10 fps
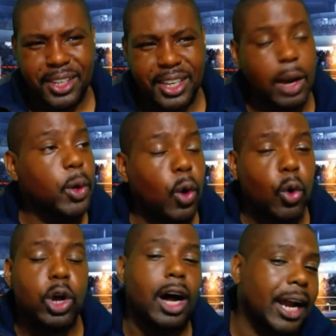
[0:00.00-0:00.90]
You know, we all
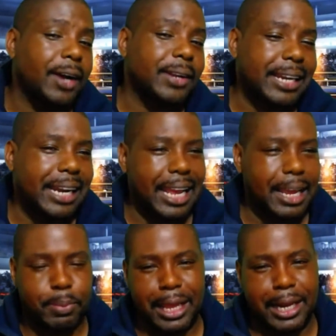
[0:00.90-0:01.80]
can't go down the
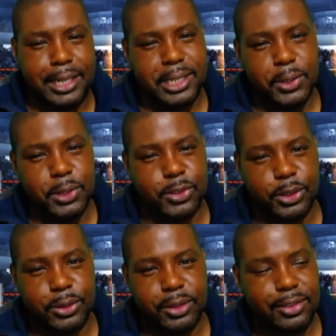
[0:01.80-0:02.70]
Lennox Lewis route,
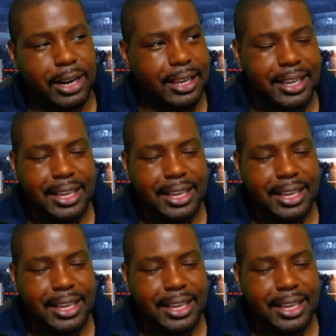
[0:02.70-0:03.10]
right?